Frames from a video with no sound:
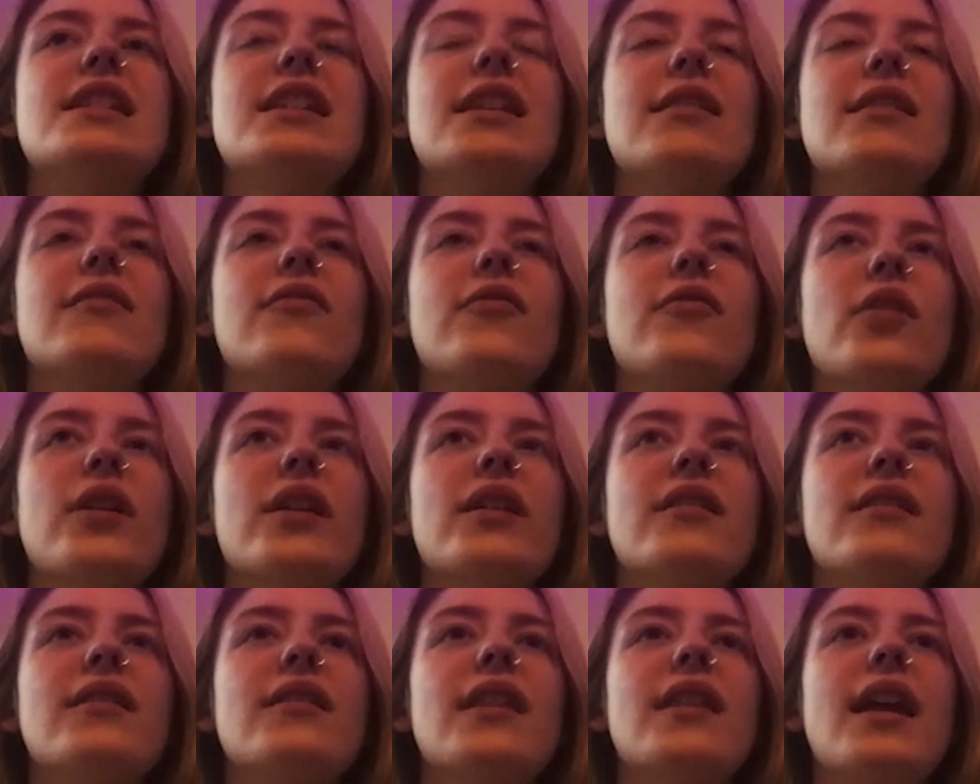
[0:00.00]

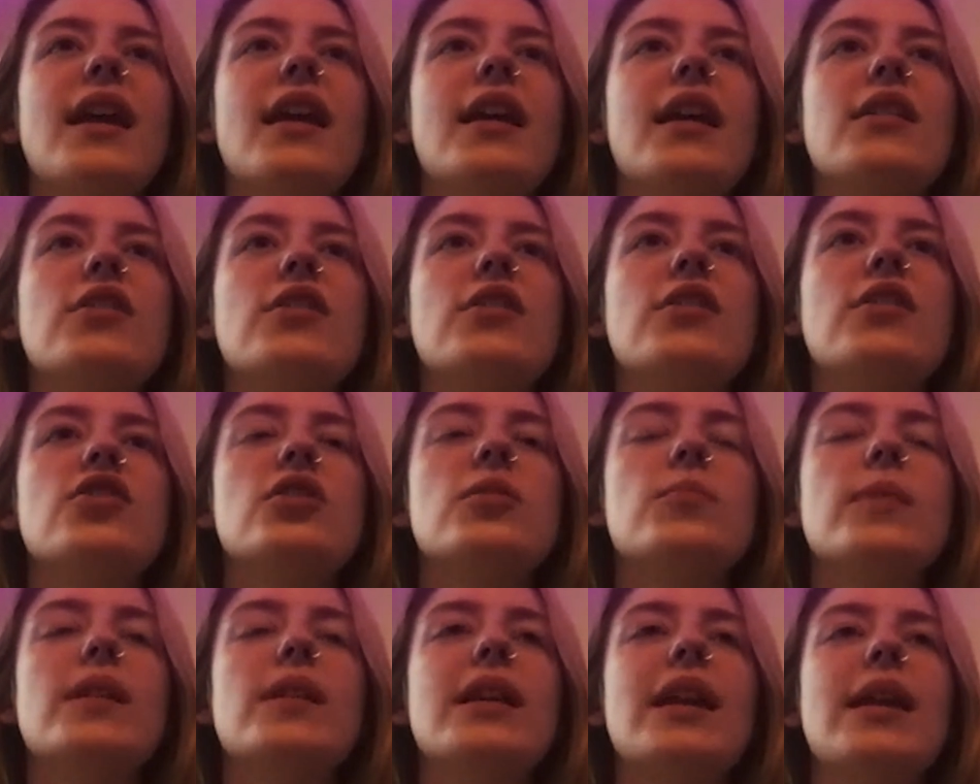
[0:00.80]
different than
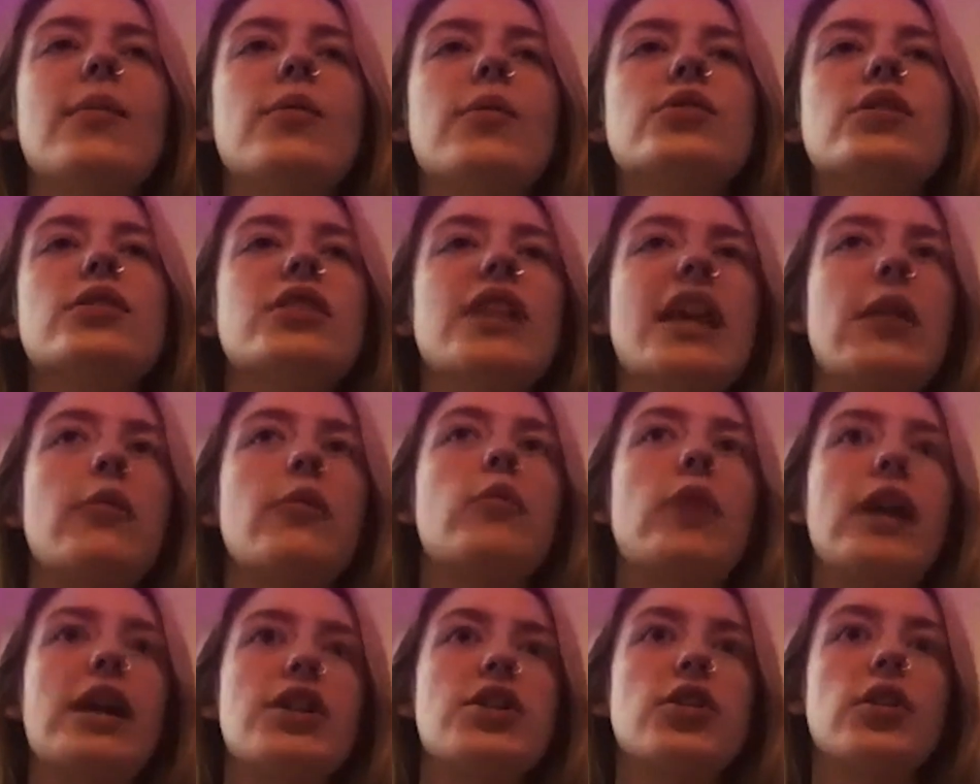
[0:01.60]
just being able to, like,
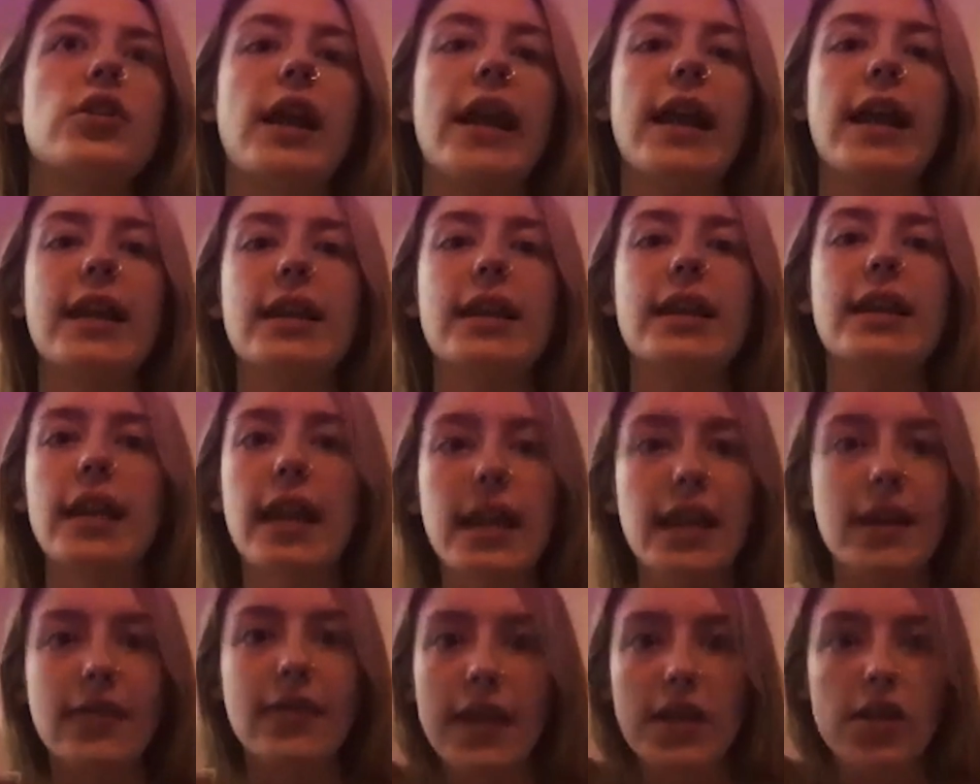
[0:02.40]
raise your hand,
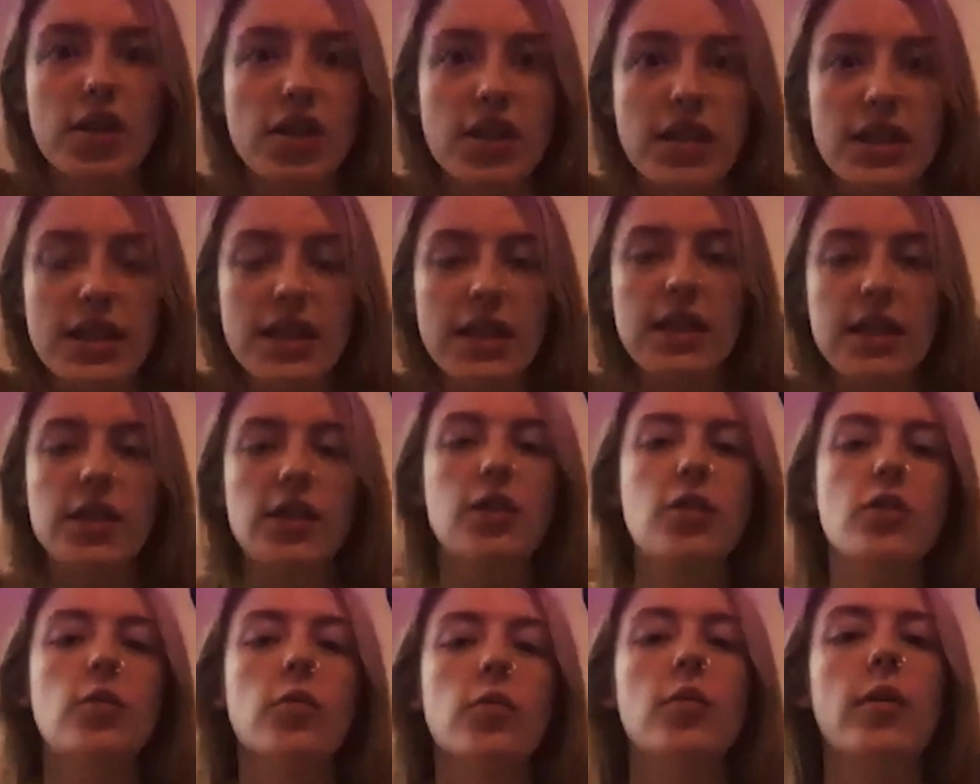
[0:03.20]
like, and they just see
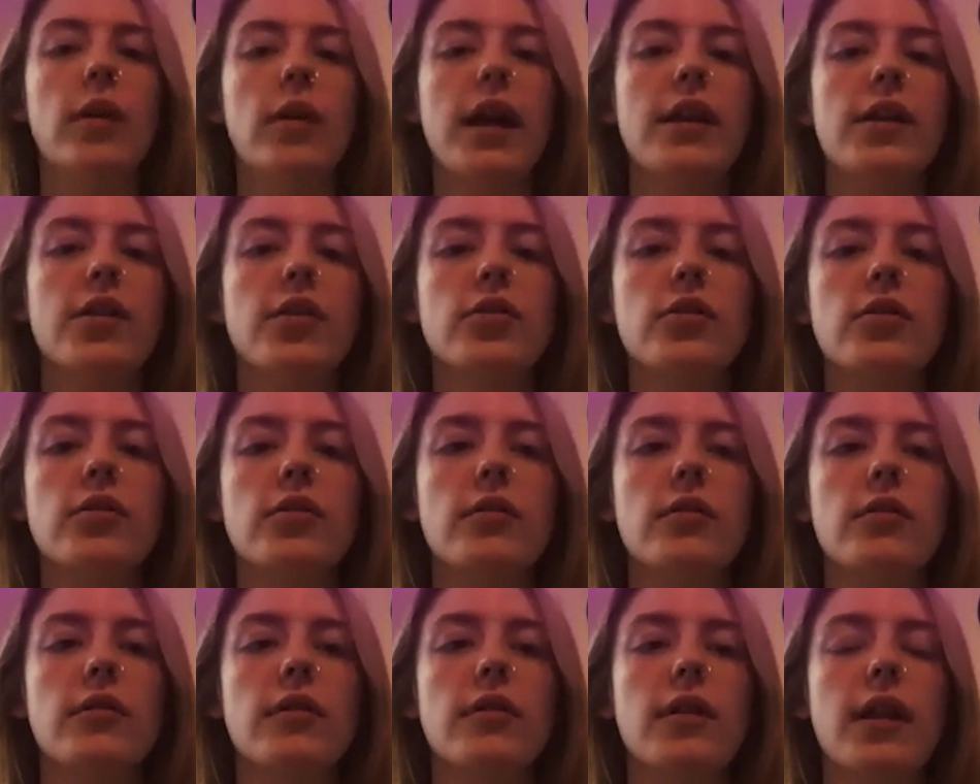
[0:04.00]
you, and
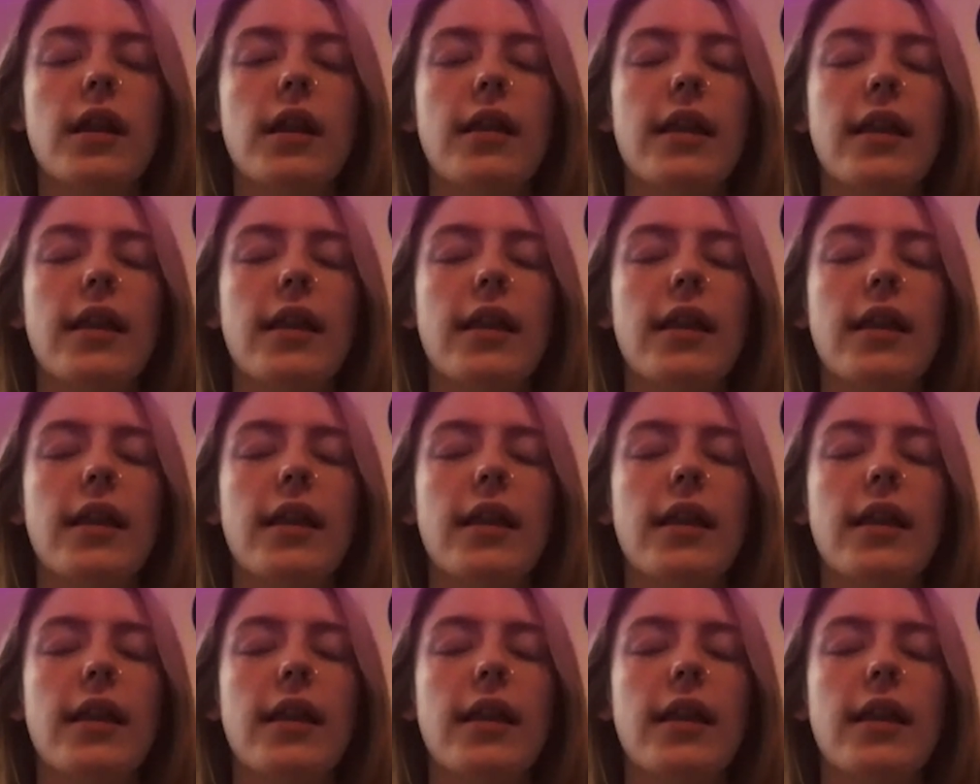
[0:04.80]
you're